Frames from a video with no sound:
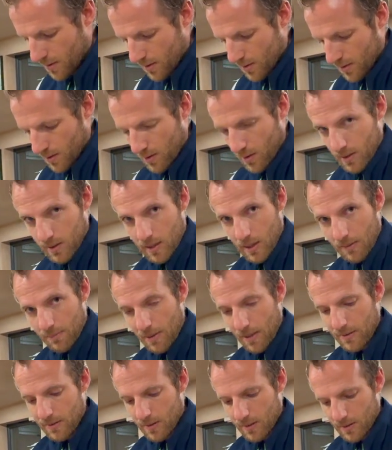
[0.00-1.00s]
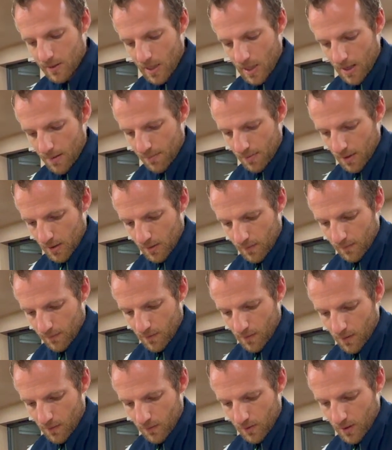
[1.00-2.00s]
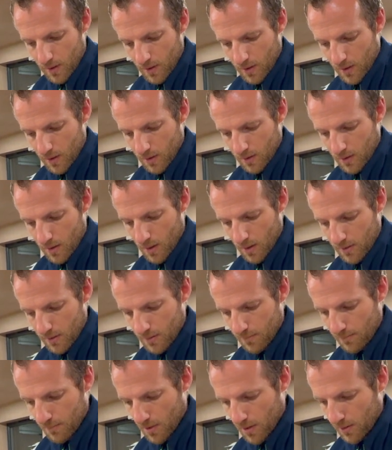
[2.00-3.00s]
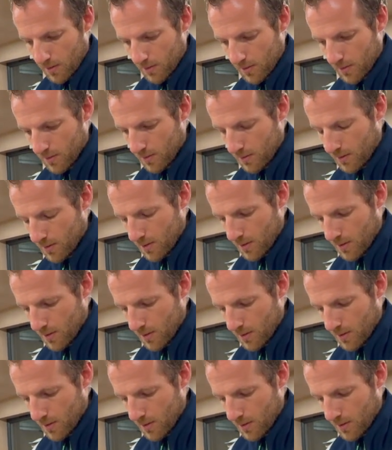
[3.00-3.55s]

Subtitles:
So you just get the plastic tab, and then you've got the nuts and bolts.